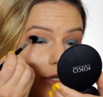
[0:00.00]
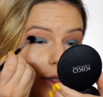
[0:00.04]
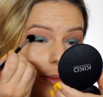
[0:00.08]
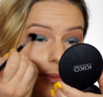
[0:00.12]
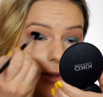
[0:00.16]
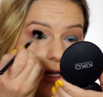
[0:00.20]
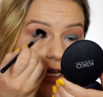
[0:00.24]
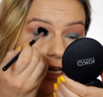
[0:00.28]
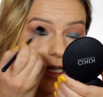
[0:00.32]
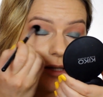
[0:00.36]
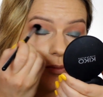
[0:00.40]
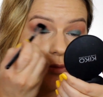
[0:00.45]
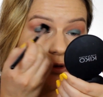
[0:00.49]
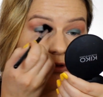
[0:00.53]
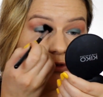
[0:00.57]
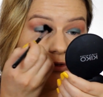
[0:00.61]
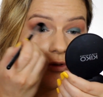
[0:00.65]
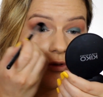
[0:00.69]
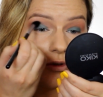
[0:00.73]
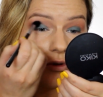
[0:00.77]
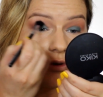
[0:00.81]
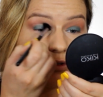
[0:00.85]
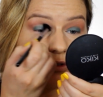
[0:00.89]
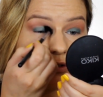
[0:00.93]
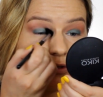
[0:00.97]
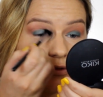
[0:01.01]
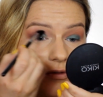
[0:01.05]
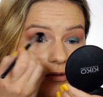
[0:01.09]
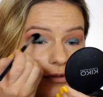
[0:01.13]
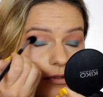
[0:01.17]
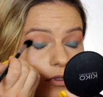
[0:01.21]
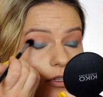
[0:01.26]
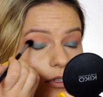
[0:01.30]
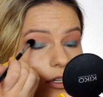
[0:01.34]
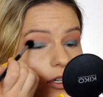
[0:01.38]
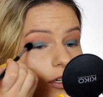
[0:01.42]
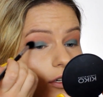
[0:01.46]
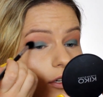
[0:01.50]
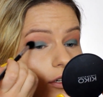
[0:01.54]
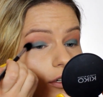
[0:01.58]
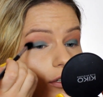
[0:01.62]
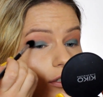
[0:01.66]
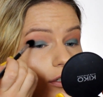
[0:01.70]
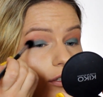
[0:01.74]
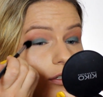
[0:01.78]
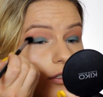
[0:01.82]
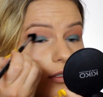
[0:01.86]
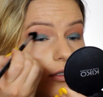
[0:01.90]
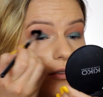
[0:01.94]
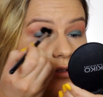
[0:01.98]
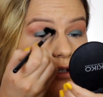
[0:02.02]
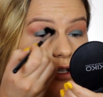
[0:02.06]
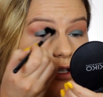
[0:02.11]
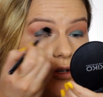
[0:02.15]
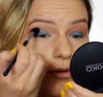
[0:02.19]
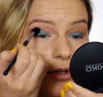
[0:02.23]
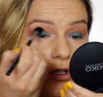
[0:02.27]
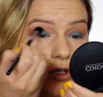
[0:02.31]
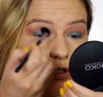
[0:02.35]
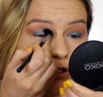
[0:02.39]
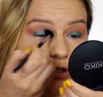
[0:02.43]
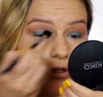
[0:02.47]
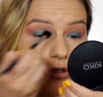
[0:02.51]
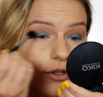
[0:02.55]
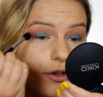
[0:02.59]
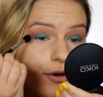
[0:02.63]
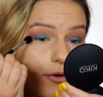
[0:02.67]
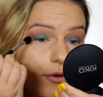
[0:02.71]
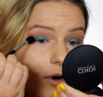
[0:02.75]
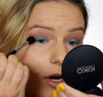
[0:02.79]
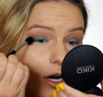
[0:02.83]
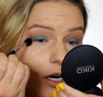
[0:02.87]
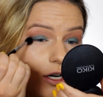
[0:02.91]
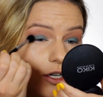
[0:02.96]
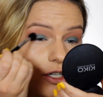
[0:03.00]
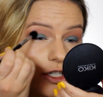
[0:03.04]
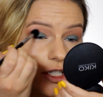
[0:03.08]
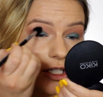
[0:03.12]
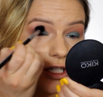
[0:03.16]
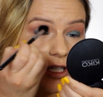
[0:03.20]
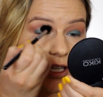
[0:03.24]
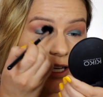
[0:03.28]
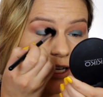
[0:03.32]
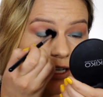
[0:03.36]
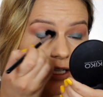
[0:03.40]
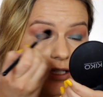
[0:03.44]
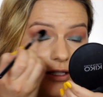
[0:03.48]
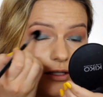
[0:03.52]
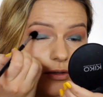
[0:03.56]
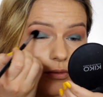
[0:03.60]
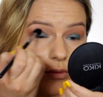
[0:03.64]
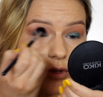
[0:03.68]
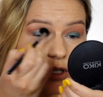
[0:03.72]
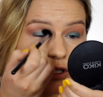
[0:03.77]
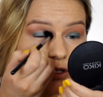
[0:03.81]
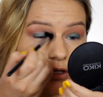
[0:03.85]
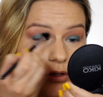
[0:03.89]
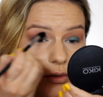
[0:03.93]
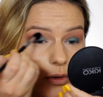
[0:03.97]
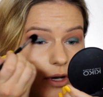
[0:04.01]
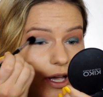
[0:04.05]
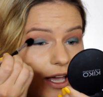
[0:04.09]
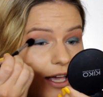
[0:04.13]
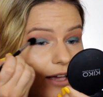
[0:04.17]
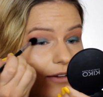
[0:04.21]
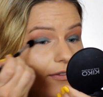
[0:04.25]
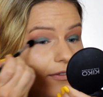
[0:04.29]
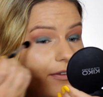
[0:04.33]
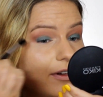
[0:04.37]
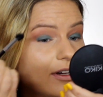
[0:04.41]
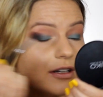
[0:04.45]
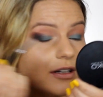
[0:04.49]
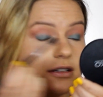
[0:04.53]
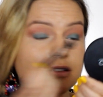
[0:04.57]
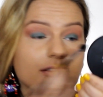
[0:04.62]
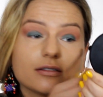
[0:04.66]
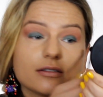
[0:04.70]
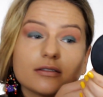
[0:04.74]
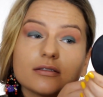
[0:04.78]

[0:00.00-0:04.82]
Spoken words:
you applied before, so there is no harsh lines whatsoever.